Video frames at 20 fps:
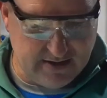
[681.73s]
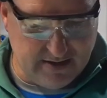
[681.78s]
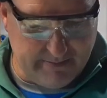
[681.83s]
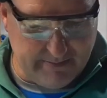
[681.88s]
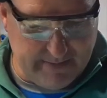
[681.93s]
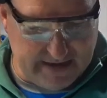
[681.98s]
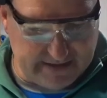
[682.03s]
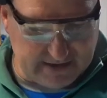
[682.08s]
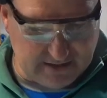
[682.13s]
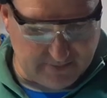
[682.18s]

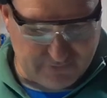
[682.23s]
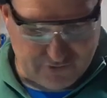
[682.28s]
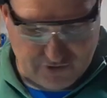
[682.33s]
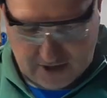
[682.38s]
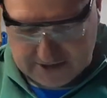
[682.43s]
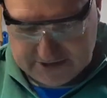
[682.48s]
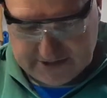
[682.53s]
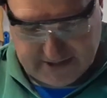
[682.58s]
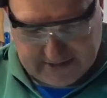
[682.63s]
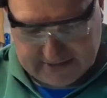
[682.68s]
metal
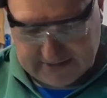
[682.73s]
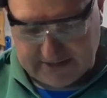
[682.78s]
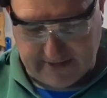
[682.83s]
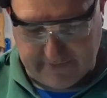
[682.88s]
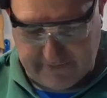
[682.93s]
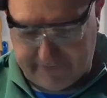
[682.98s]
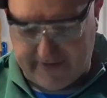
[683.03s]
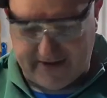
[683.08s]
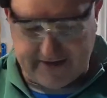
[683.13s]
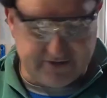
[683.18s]
projects. They're
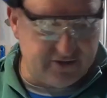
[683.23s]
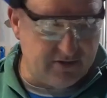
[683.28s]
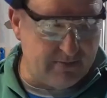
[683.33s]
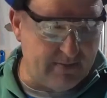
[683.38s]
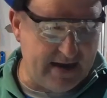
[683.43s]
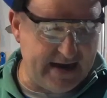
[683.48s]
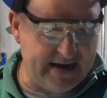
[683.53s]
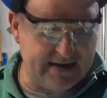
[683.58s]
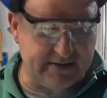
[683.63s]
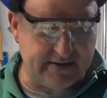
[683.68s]
fun to
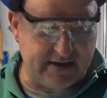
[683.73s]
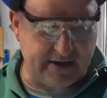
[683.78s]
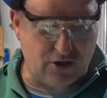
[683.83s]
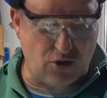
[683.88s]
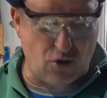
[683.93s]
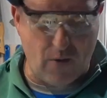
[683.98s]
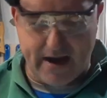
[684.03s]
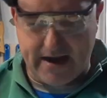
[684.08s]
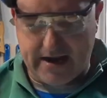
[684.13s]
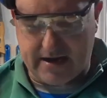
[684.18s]
make, they're
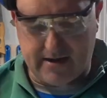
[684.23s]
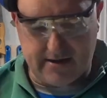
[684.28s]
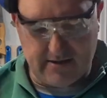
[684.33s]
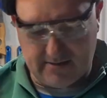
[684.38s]
quick